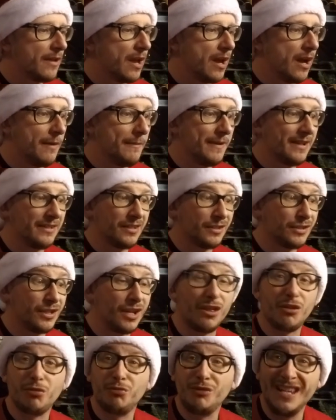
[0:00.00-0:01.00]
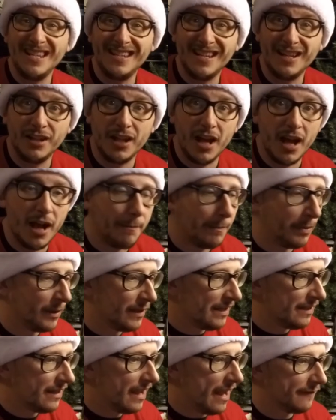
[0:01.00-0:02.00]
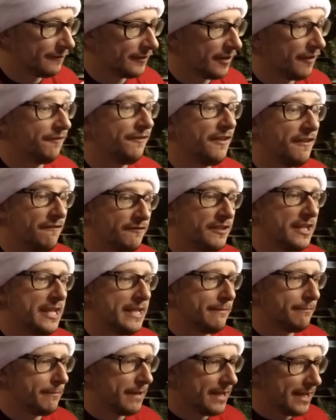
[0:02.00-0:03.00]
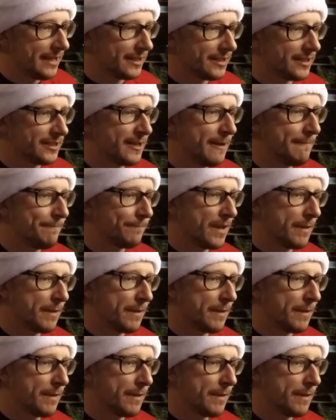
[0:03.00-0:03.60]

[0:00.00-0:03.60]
That's actually 3-0 up after 15 minutes.